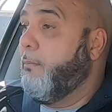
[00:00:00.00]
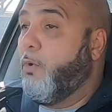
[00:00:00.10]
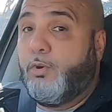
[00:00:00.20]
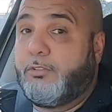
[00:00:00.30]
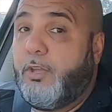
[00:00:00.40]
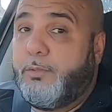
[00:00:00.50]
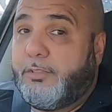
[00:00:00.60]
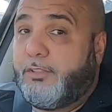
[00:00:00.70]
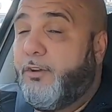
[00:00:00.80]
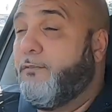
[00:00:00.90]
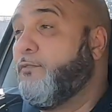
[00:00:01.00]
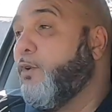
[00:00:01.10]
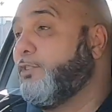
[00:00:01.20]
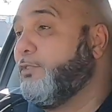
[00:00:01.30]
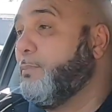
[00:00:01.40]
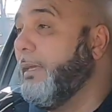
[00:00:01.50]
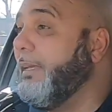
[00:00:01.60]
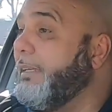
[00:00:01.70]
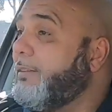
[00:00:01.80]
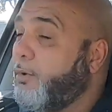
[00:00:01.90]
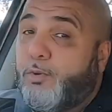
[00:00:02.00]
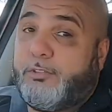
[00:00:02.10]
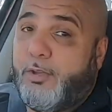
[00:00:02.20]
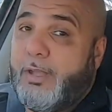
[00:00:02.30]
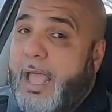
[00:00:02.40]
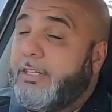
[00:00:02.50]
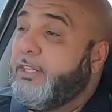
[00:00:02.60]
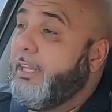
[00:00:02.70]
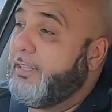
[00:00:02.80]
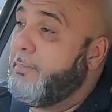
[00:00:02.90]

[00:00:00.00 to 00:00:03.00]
auto, which is a 4-speed auto, and then you get the